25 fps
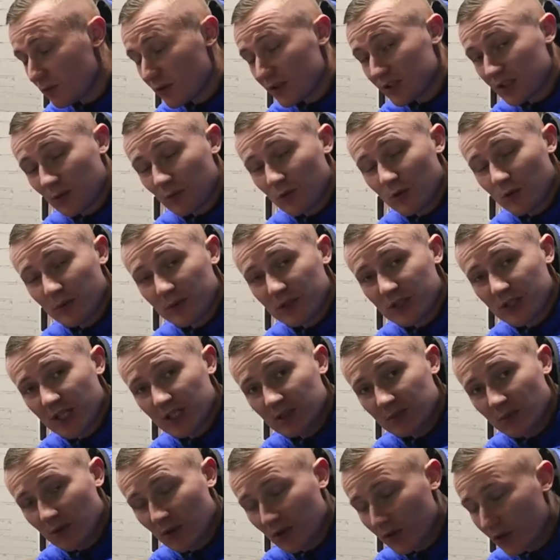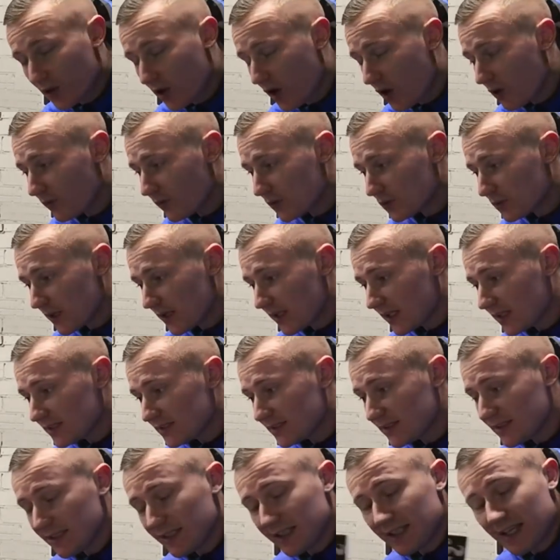which I will be changing one on the Golf as well,
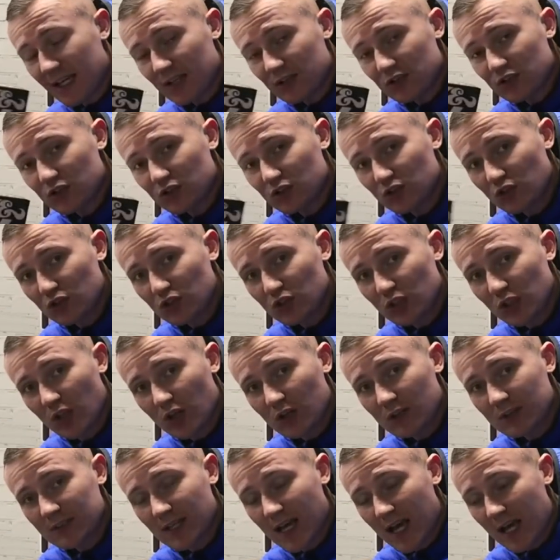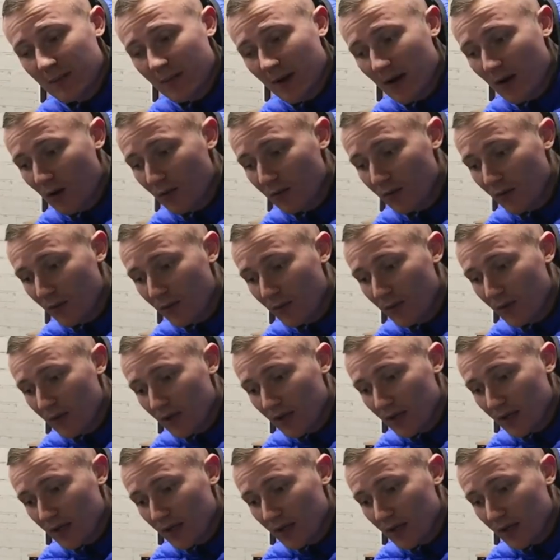is you get such a long time out of them